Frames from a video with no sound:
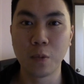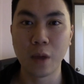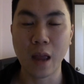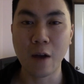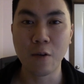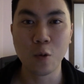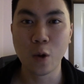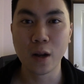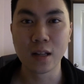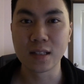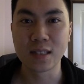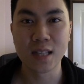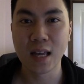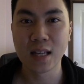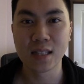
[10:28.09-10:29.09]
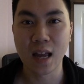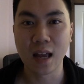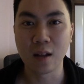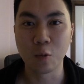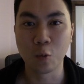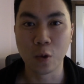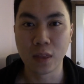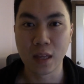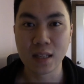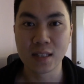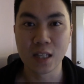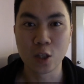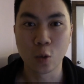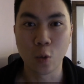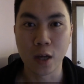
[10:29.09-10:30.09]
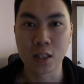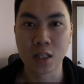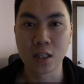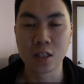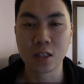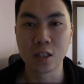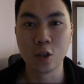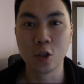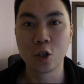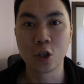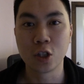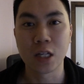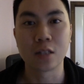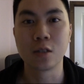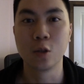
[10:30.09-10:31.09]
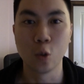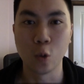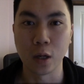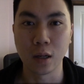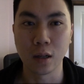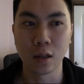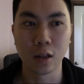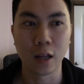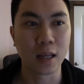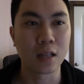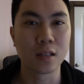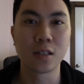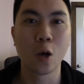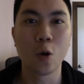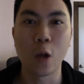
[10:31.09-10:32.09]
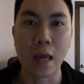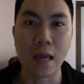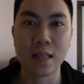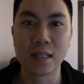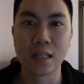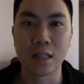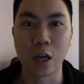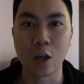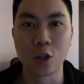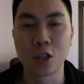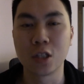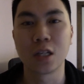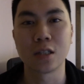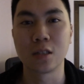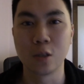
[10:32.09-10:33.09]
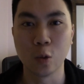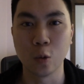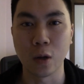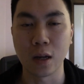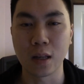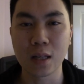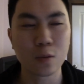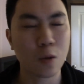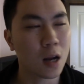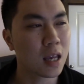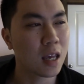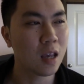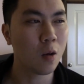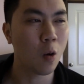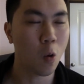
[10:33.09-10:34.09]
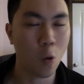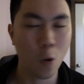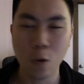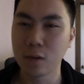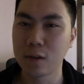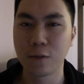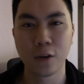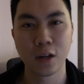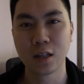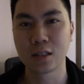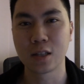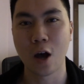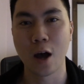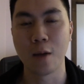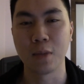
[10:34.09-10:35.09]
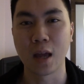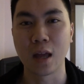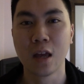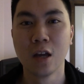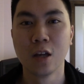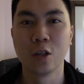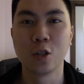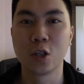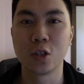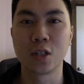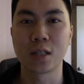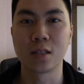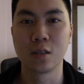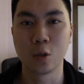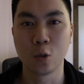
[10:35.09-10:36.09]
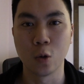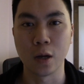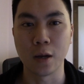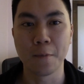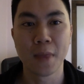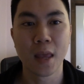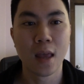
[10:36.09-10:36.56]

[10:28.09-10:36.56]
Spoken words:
everyone says that with these situations you should just do it. Like, it's so easy that you should just do it. That's what I hear all the freaking time, that you should just do it.